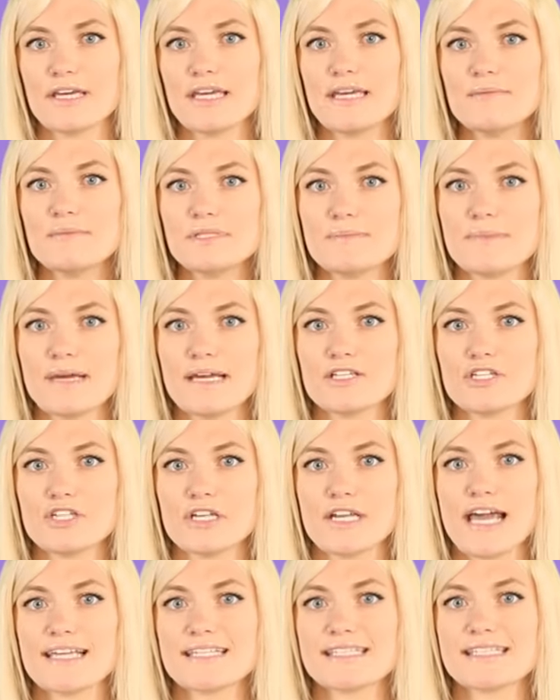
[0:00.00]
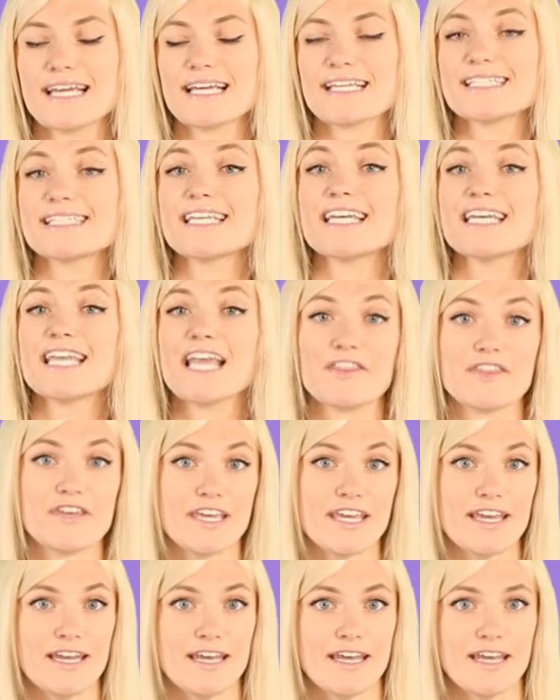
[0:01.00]
Kim's mansion has next to
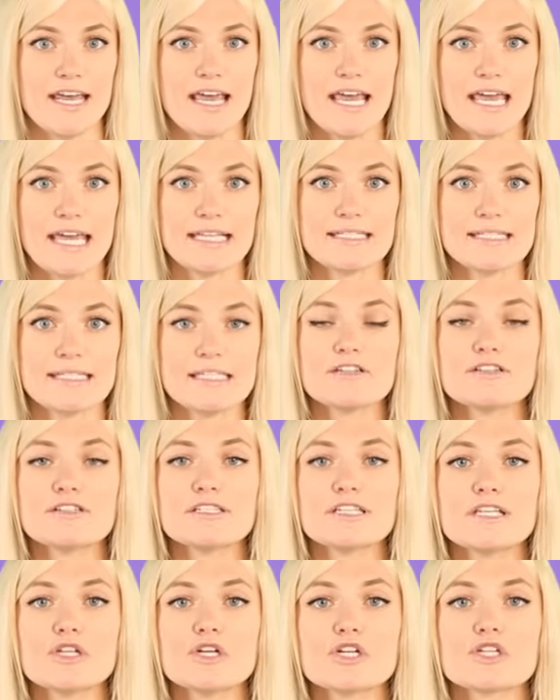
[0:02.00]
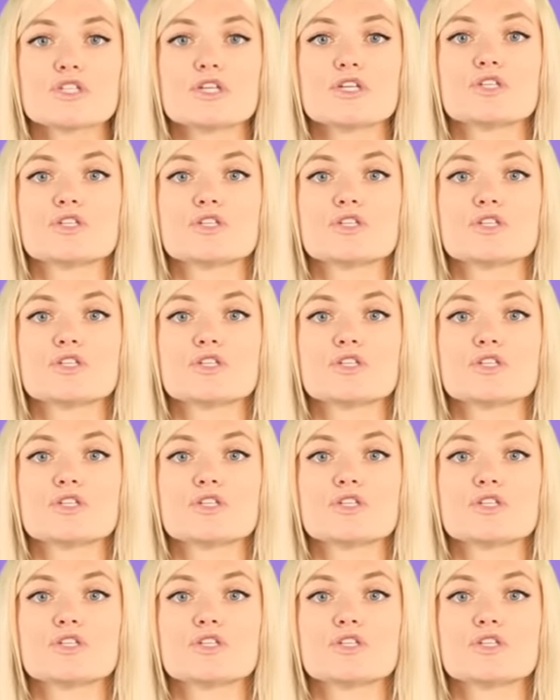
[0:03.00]
nothing in it. It seriously looks